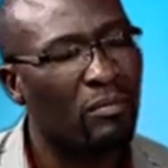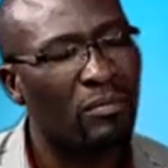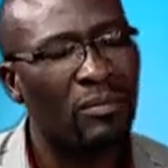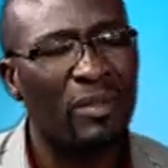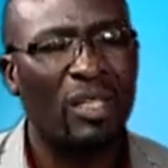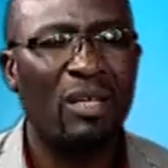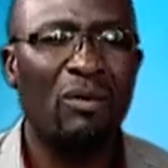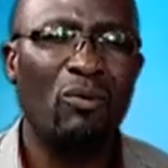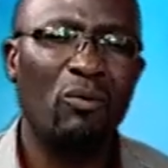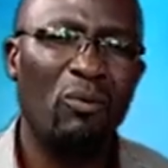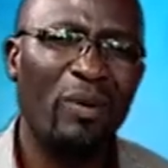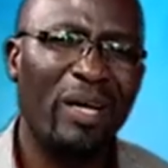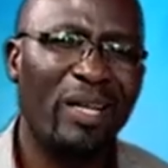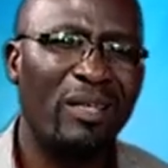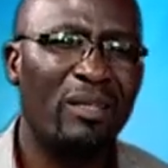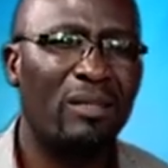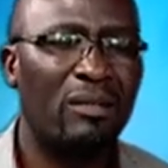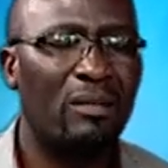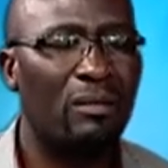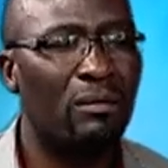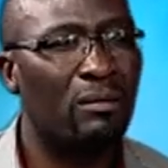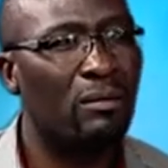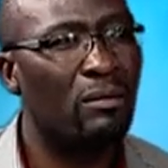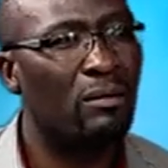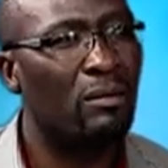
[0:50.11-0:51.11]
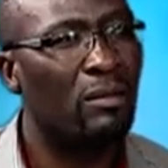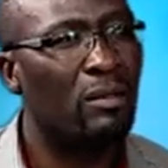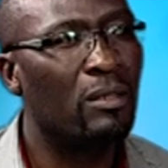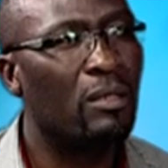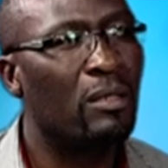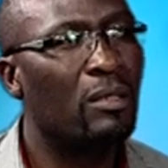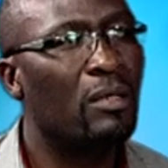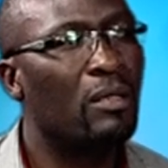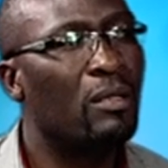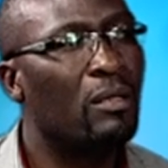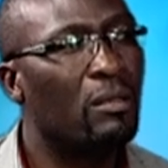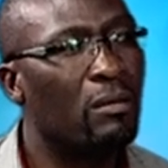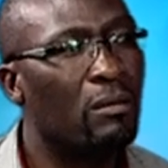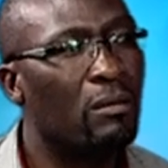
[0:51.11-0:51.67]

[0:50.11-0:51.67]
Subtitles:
It was largely political parties.